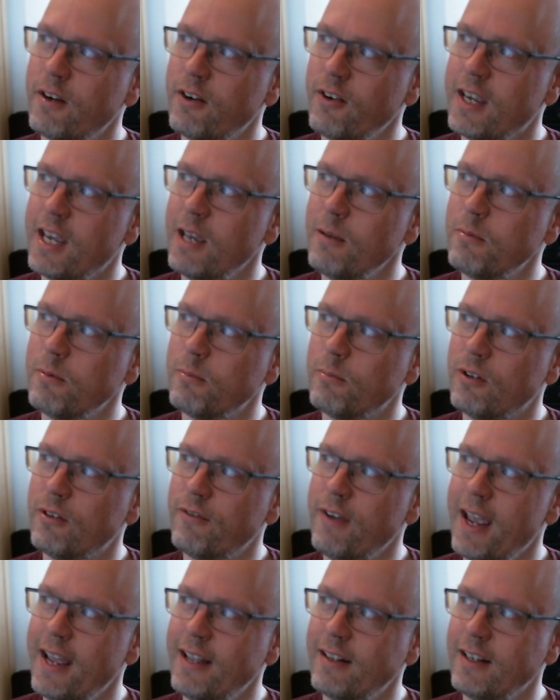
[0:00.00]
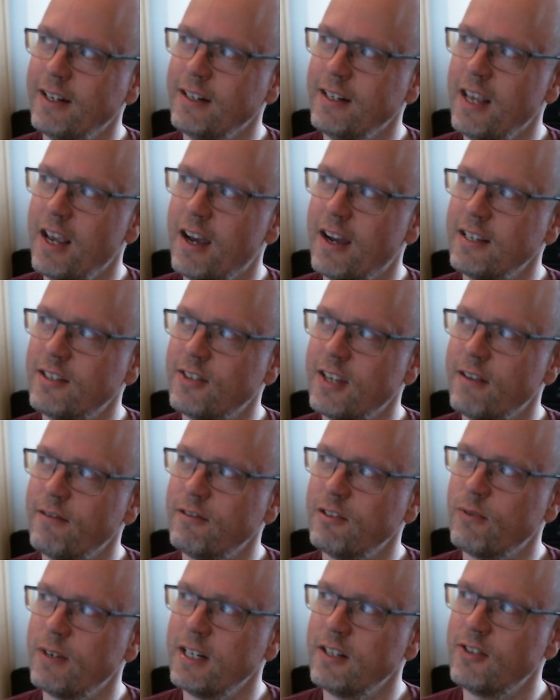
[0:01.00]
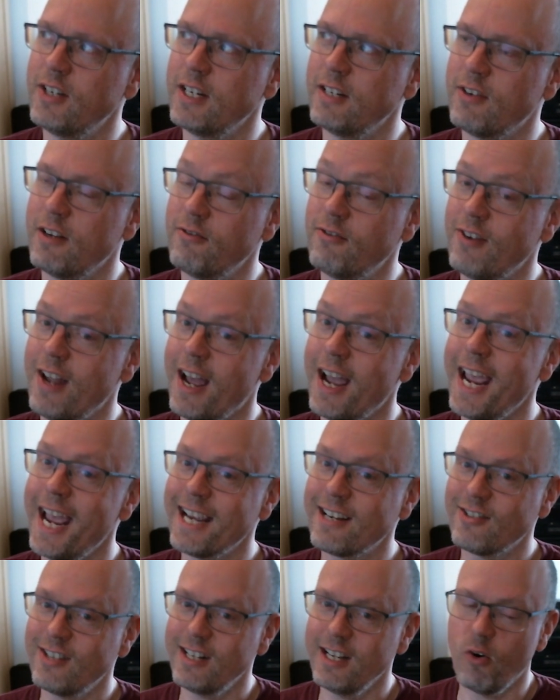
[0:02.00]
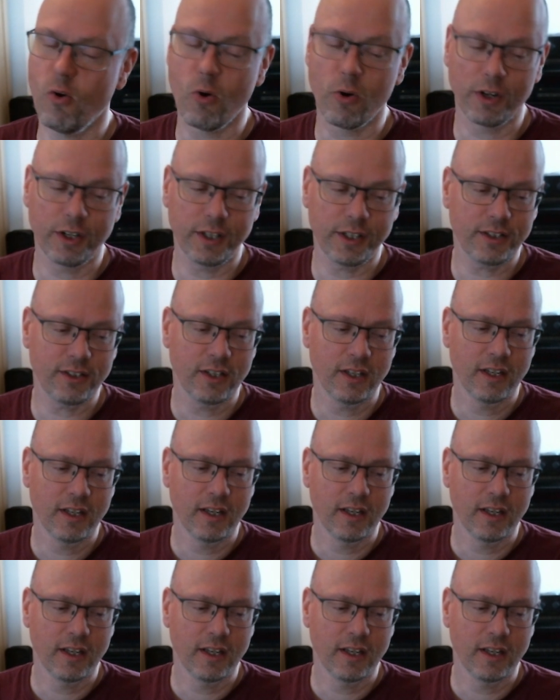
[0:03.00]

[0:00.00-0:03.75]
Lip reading: capable of handling the i7 2600, I actually ordered